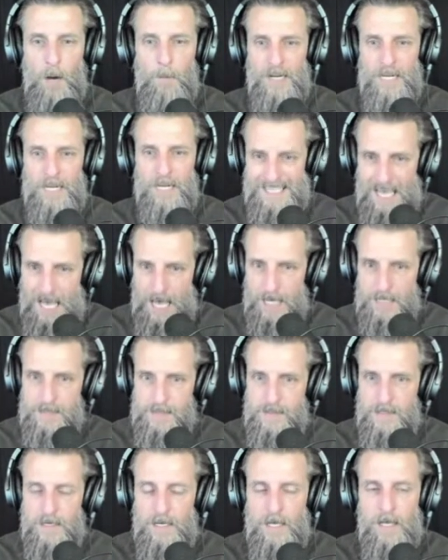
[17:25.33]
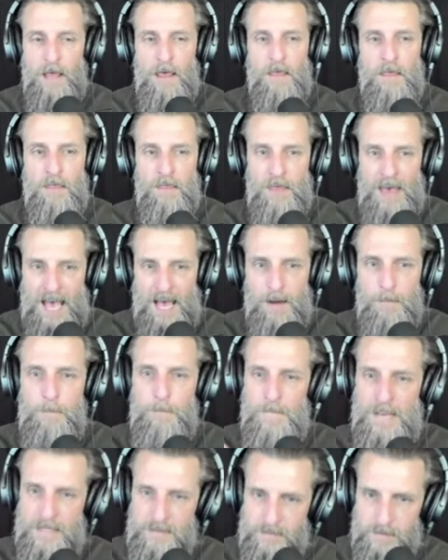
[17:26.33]
But yet, that
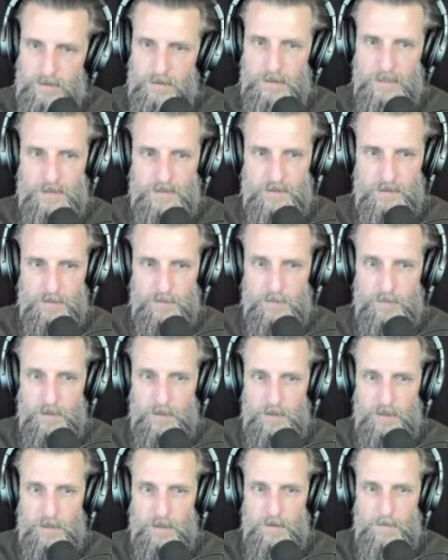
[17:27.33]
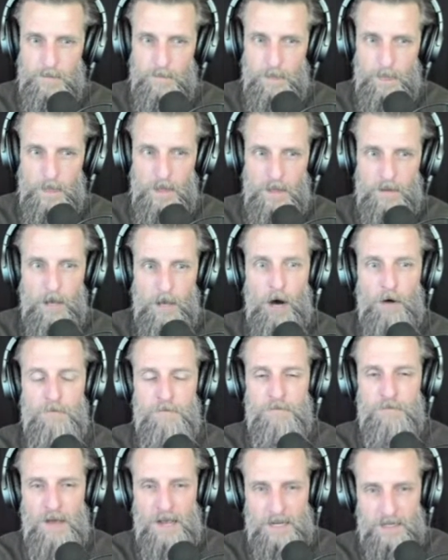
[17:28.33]
mentalism
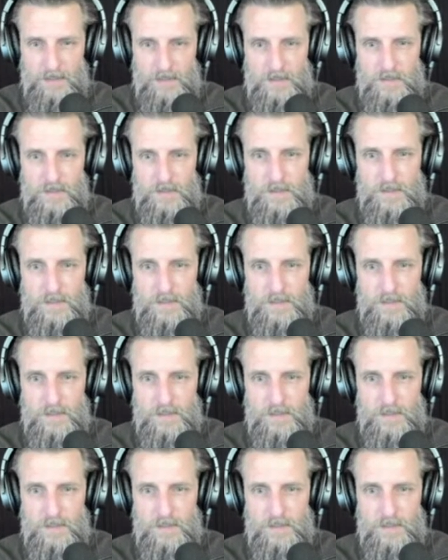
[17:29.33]
affects